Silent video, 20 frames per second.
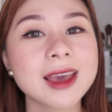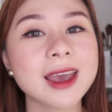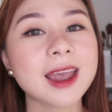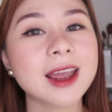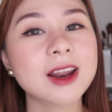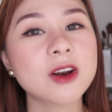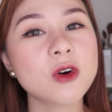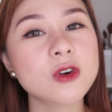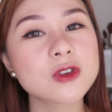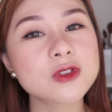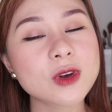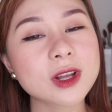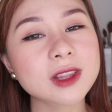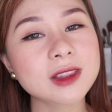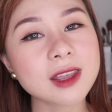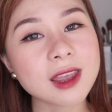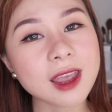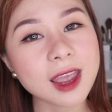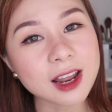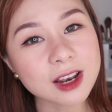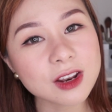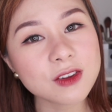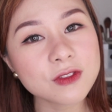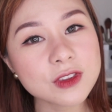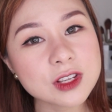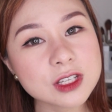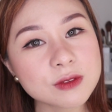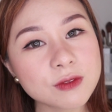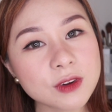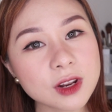And also at the end of
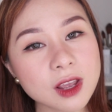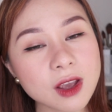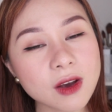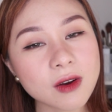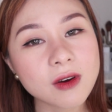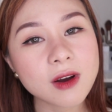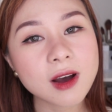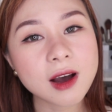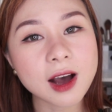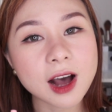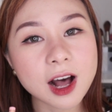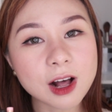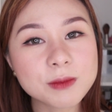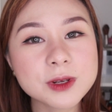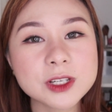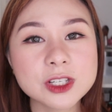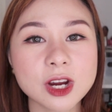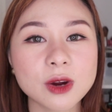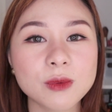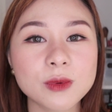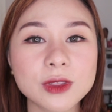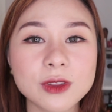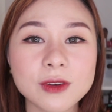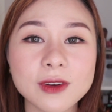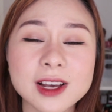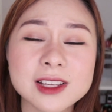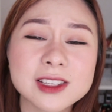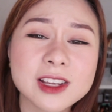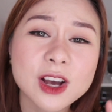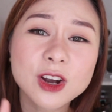this video, I'll be sharing with you
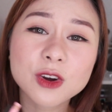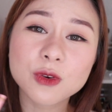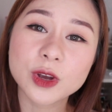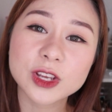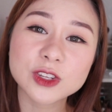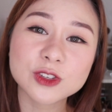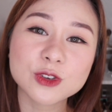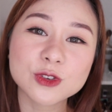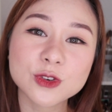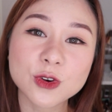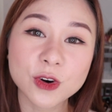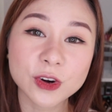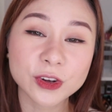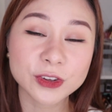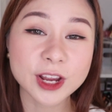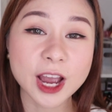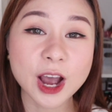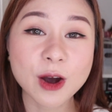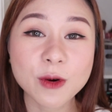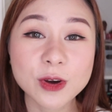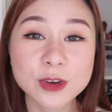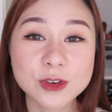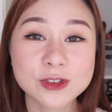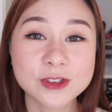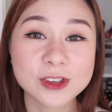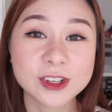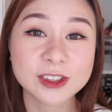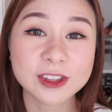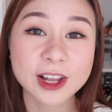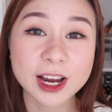guys a quick tutorial on how I
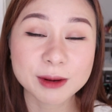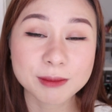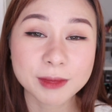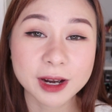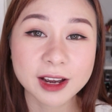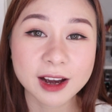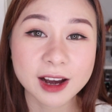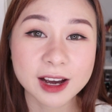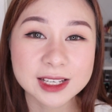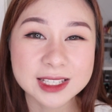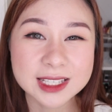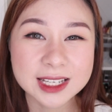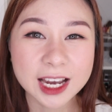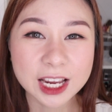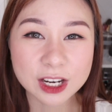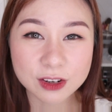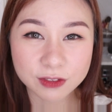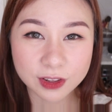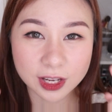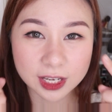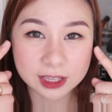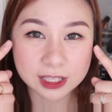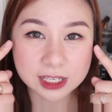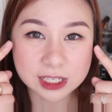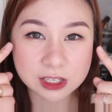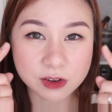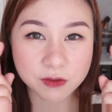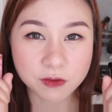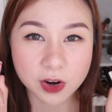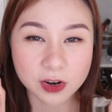usually line my eyes, kind of like
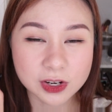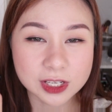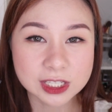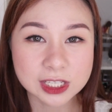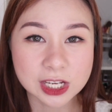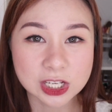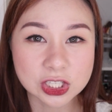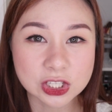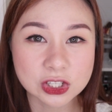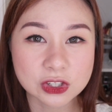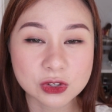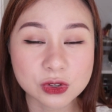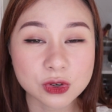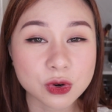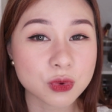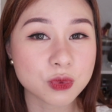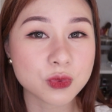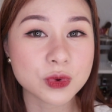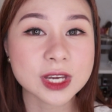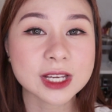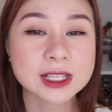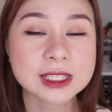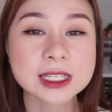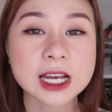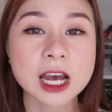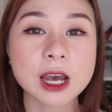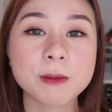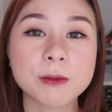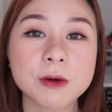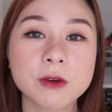this, a very subtle Korean
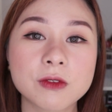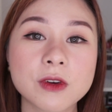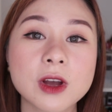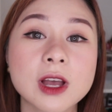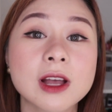type of